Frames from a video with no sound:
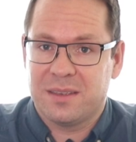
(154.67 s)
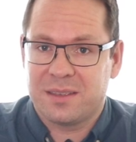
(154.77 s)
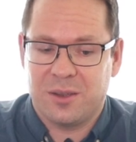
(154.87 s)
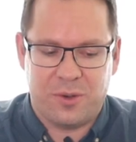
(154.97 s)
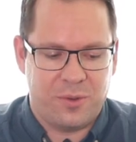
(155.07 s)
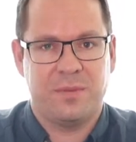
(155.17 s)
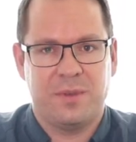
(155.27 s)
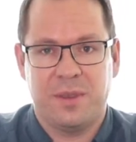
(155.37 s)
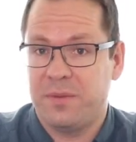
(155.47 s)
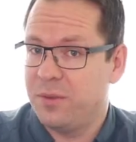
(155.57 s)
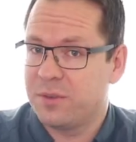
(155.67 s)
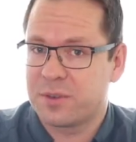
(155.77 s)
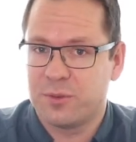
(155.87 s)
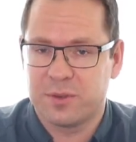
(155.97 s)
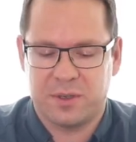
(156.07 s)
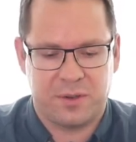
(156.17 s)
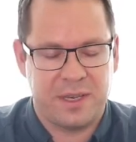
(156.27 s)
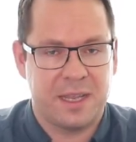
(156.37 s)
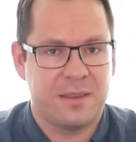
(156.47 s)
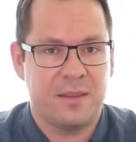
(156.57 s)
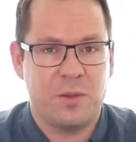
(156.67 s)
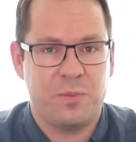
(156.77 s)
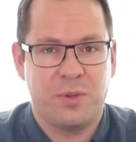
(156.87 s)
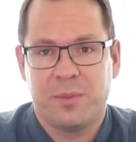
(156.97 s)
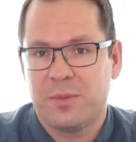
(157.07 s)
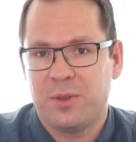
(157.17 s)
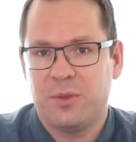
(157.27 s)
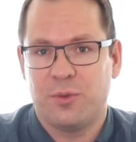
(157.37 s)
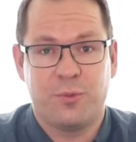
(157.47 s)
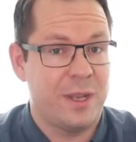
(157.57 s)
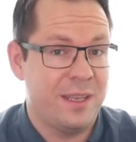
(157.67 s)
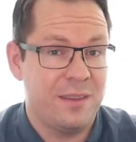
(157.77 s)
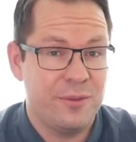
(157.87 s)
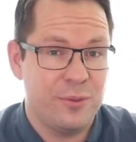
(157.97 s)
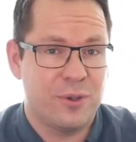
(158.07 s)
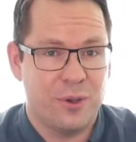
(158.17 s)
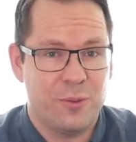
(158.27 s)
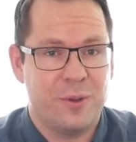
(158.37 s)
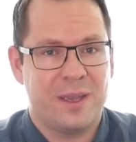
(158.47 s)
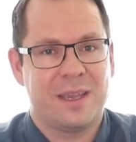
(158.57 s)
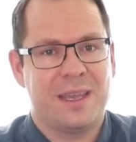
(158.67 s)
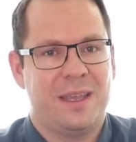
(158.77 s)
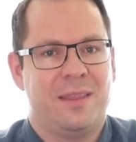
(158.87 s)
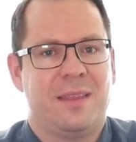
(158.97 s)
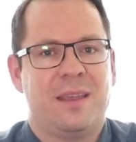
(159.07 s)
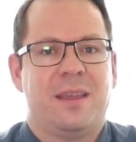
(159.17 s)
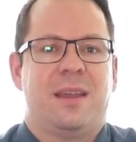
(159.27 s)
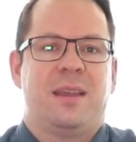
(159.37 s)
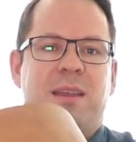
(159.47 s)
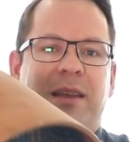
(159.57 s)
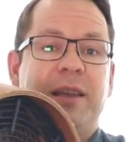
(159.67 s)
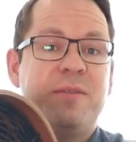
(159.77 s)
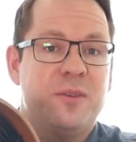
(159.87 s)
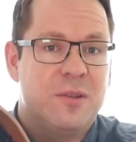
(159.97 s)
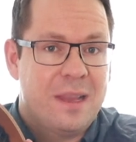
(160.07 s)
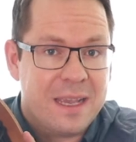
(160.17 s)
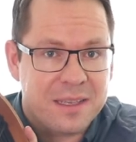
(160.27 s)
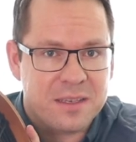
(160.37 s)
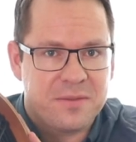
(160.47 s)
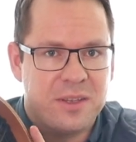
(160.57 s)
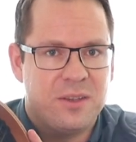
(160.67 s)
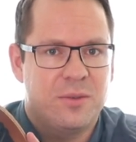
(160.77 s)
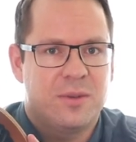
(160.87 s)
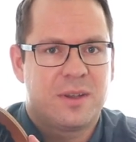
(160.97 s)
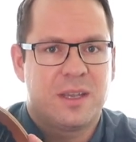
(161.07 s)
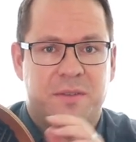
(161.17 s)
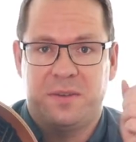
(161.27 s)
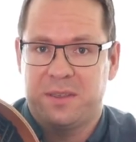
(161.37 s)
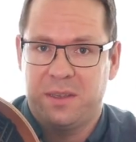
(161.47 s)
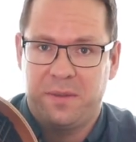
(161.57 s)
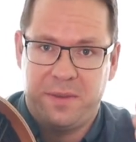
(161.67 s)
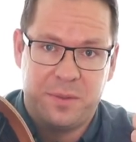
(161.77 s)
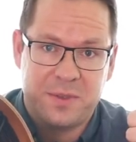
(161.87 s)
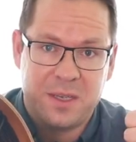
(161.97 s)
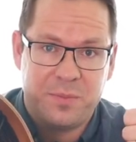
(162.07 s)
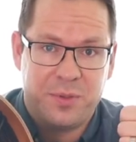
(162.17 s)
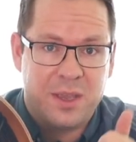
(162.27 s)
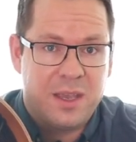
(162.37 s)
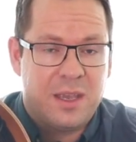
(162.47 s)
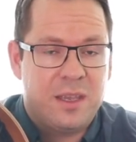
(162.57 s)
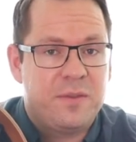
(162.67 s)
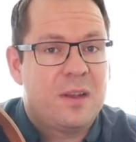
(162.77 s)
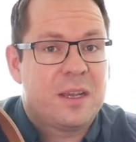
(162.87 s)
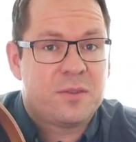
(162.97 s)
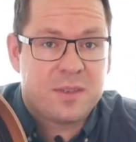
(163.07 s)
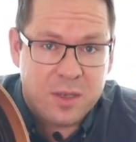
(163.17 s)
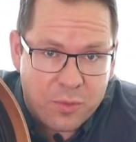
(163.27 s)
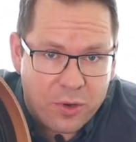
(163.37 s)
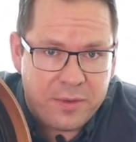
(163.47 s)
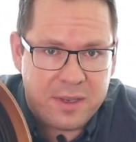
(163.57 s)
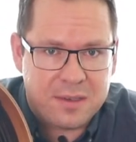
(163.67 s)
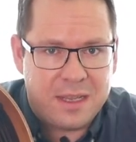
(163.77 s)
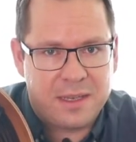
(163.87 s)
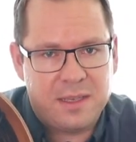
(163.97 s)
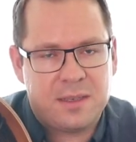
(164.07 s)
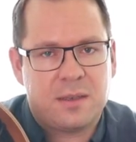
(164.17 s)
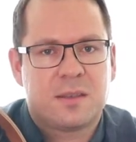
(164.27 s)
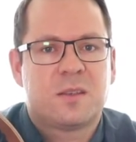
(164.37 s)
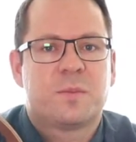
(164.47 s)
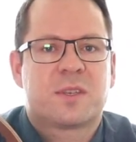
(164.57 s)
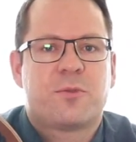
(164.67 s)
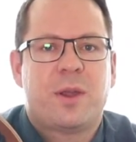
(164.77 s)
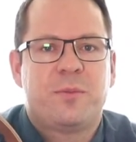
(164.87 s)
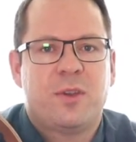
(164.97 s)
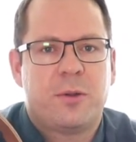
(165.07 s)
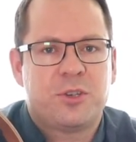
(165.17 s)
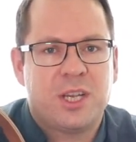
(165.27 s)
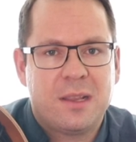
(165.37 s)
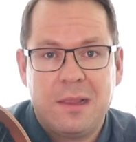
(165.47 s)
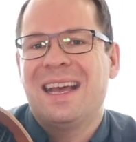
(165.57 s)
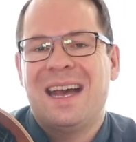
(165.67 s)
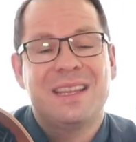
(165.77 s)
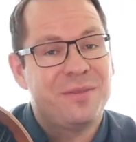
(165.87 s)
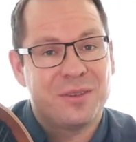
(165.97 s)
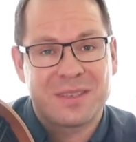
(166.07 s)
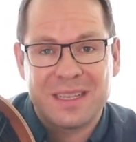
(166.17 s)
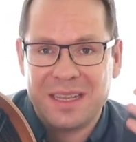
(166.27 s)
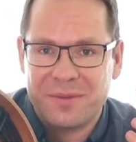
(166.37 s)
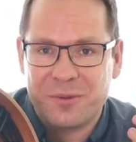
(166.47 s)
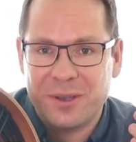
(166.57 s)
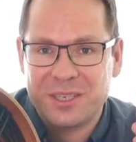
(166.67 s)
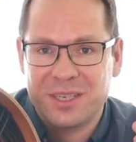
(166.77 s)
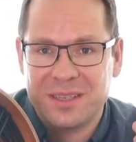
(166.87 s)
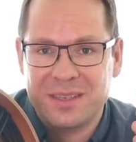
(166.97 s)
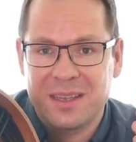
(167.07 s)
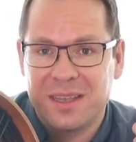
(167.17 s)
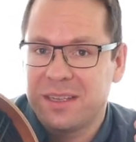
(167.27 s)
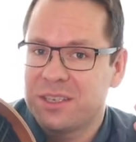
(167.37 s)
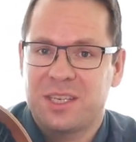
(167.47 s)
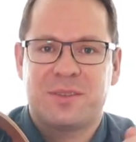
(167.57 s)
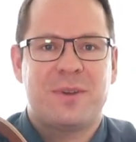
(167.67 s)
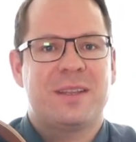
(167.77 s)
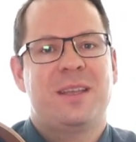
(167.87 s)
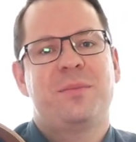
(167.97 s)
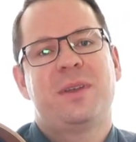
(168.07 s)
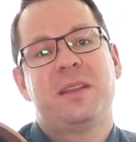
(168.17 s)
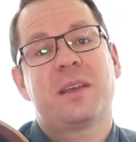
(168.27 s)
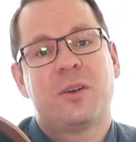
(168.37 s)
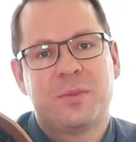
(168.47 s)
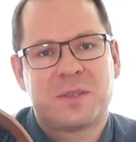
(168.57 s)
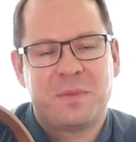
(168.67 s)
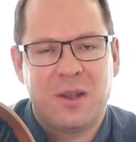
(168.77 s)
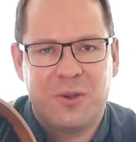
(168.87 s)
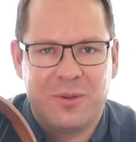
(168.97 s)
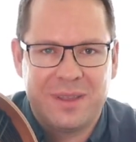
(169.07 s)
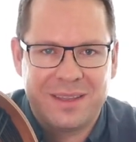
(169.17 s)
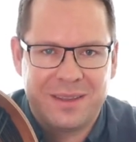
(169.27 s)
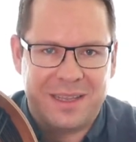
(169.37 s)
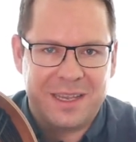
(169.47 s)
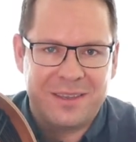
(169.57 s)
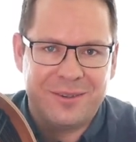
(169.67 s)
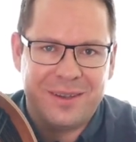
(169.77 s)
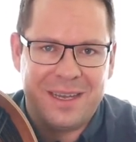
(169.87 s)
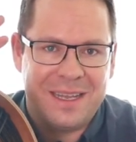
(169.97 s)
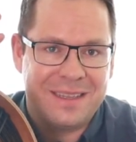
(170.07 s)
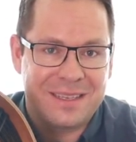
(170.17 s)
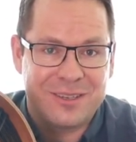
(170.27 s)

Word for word: So if your screws are tightened up, you're ready to go again. If you like this video, give us a thumbs up. If you like to see more videos like this, subscribe to our channel. And if you still have questions, just write them in the comments below. Thank you and